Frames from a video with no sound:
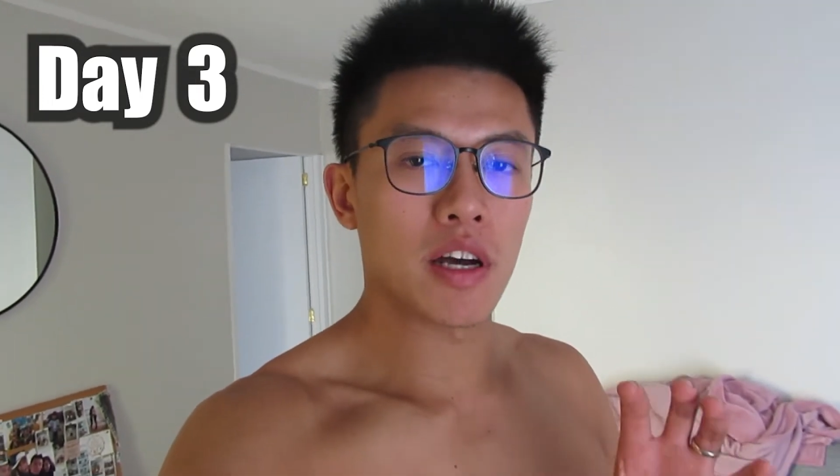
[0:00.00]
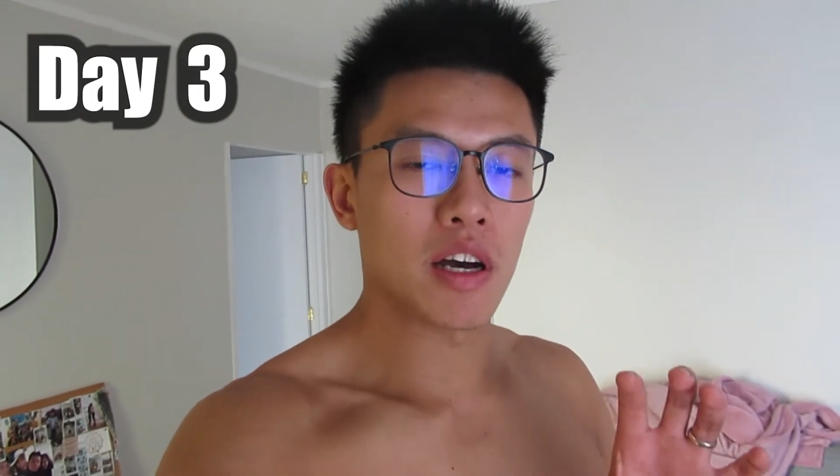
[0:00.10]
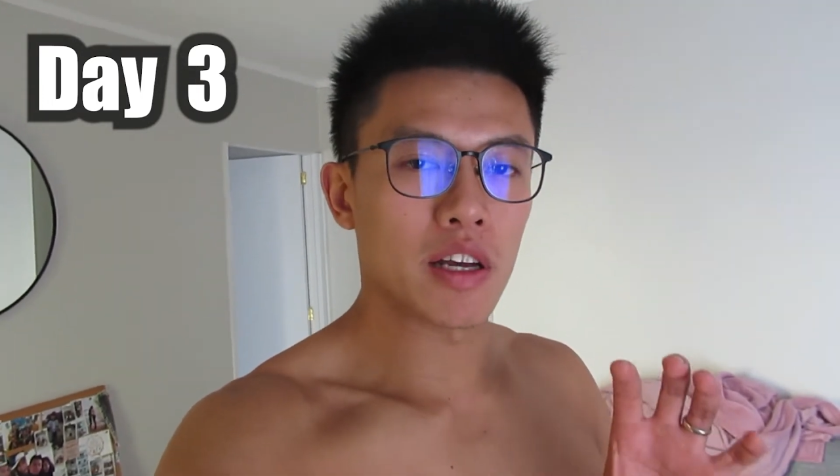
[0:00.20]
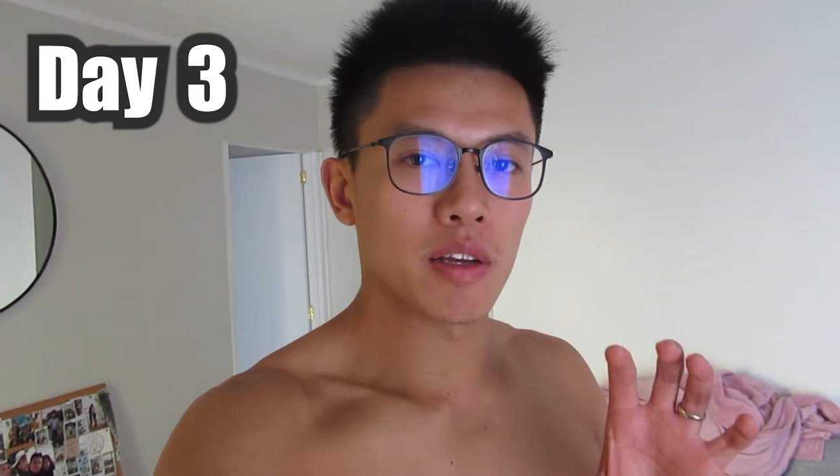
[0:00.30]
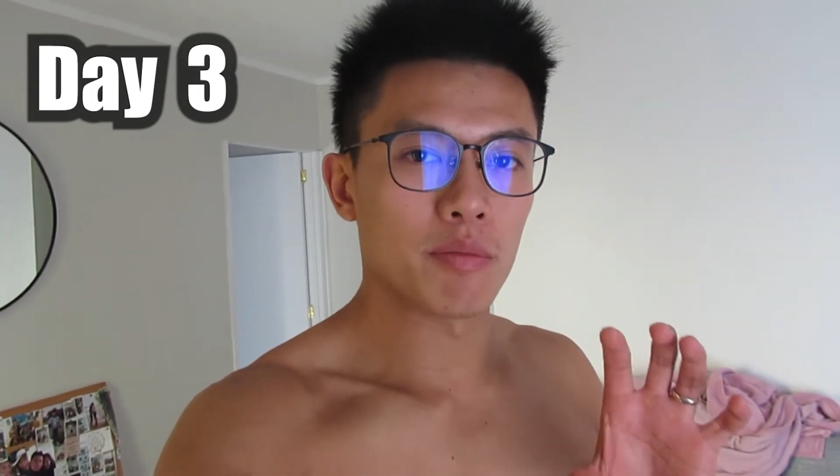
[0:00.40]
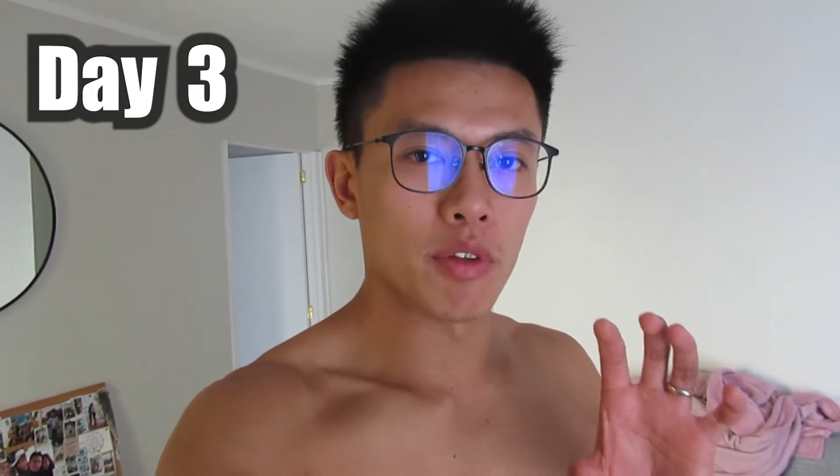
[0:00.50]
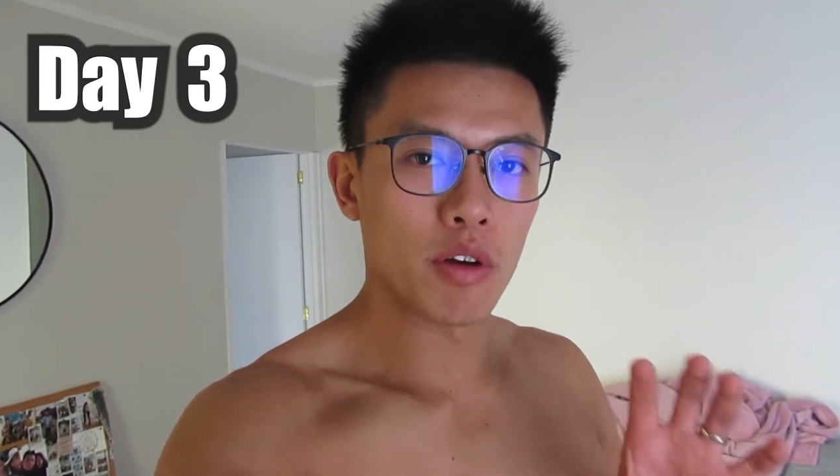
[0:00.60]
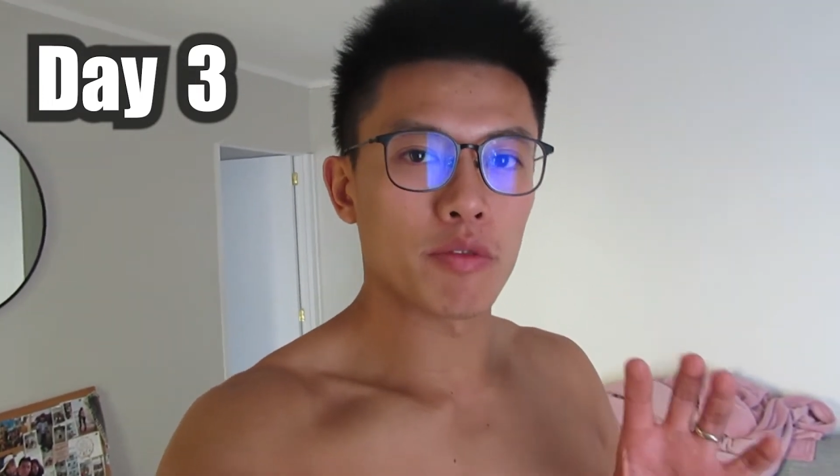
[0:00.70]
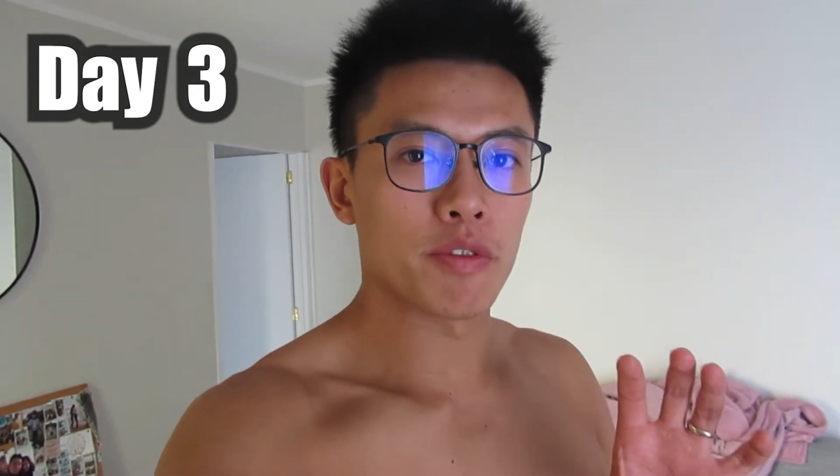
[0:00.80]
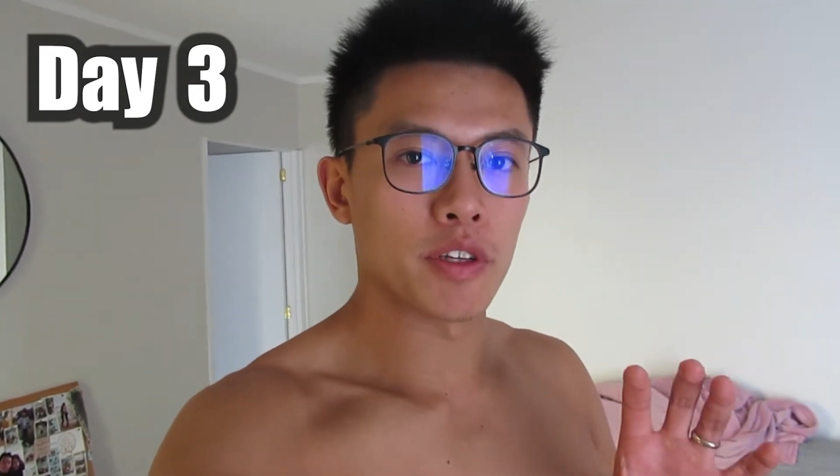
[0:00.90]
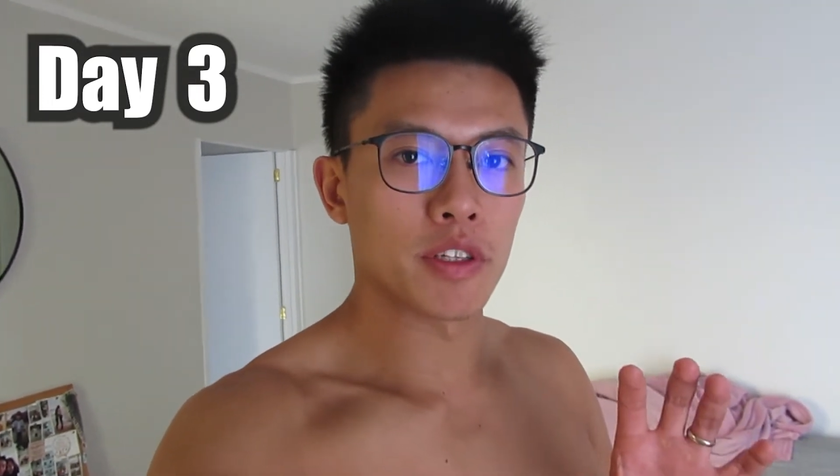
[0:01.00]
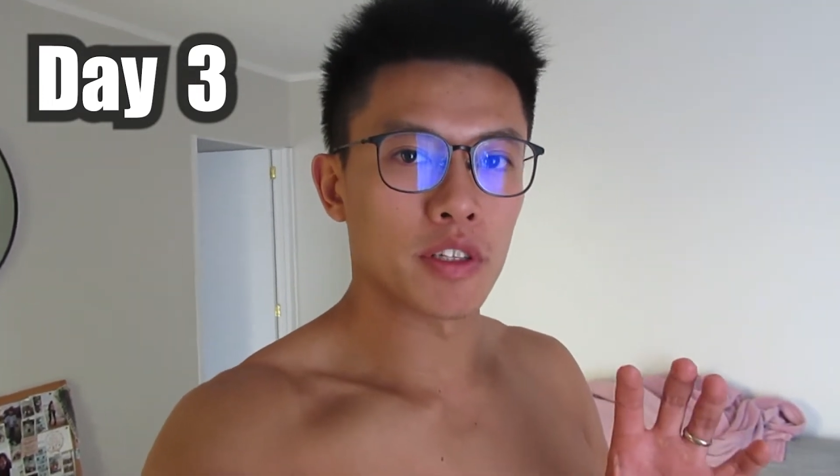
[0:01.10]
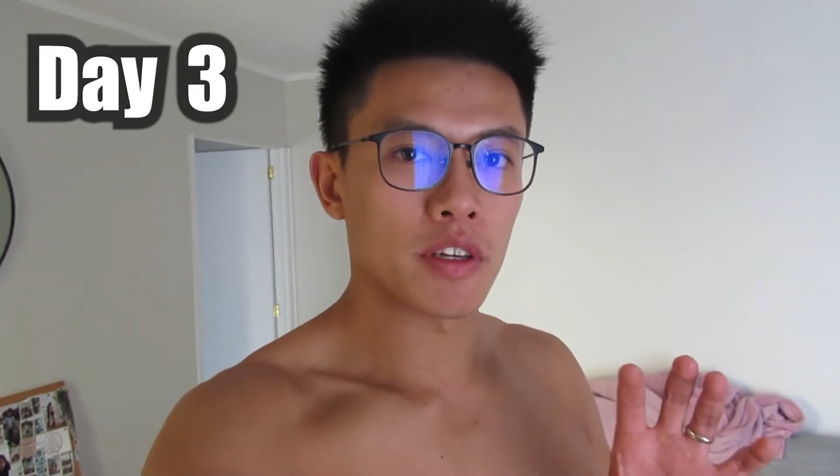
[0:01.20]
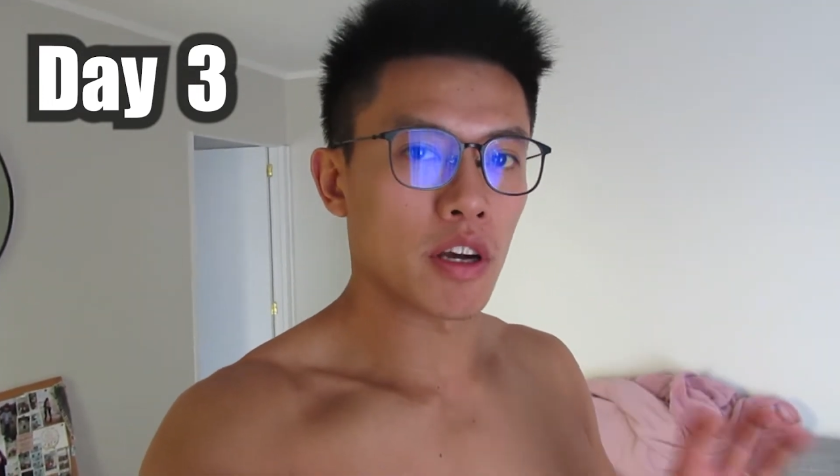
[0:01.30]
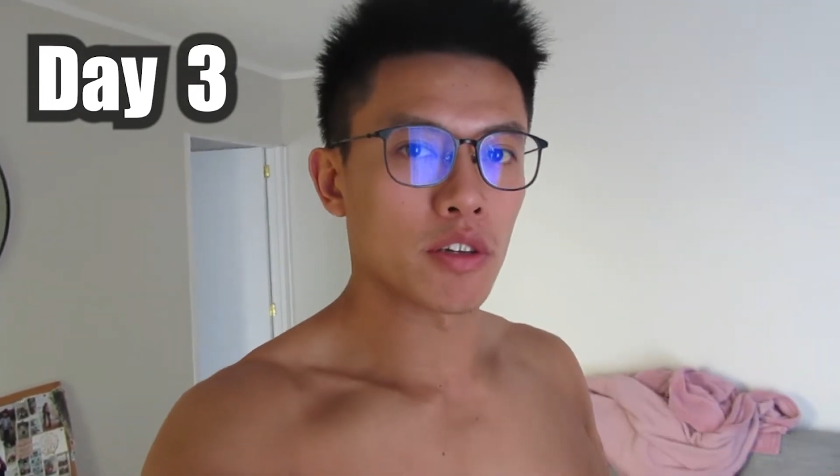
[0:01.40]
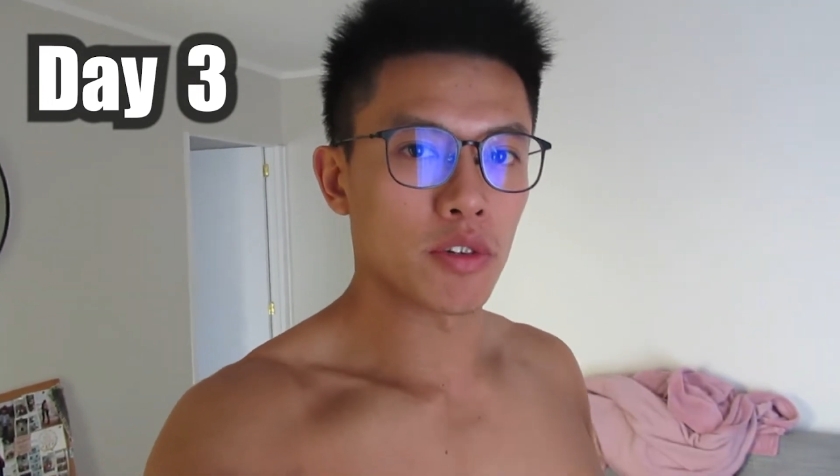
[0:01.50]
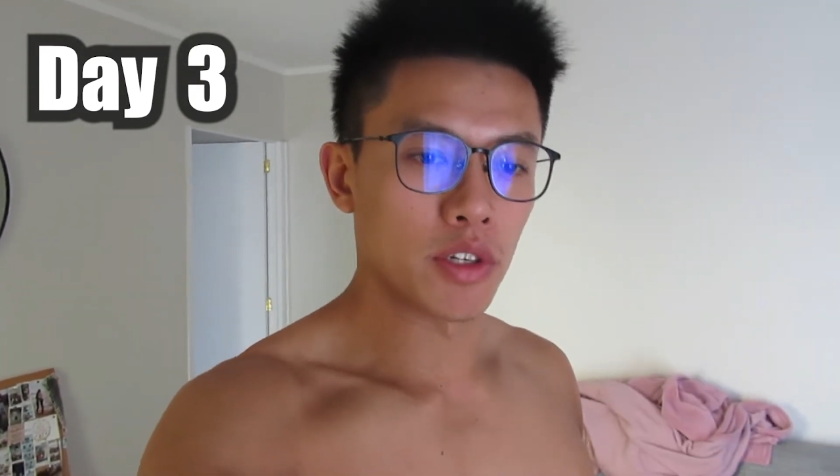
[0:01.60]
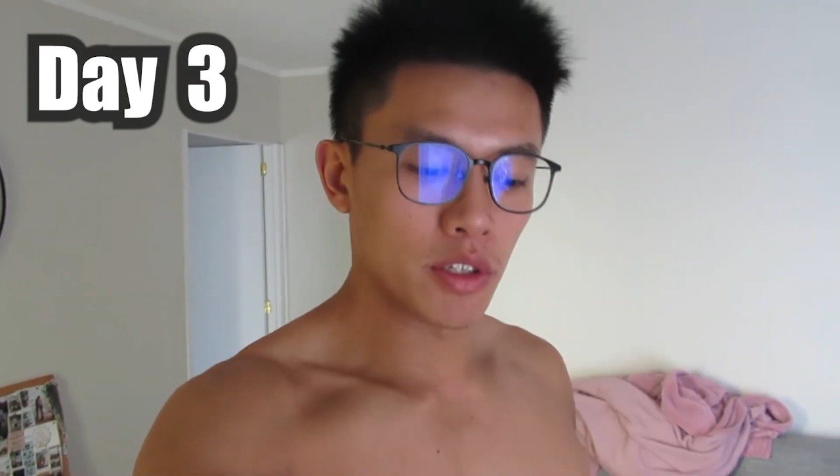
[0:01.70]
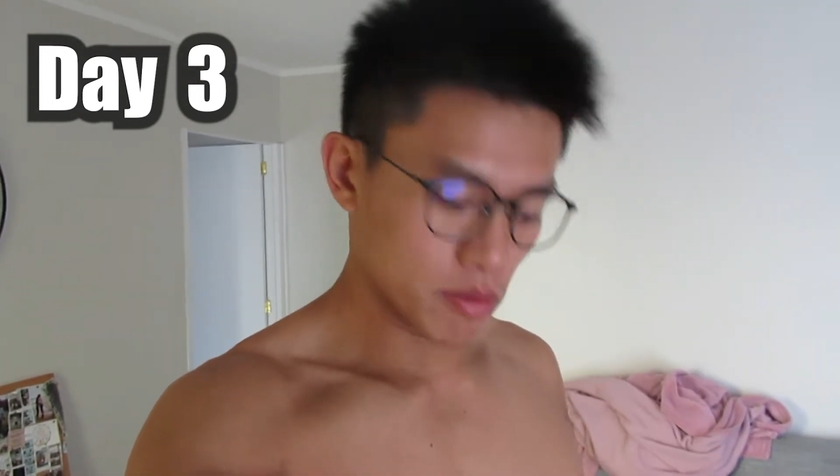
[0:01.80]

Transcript: I am not feeling hungry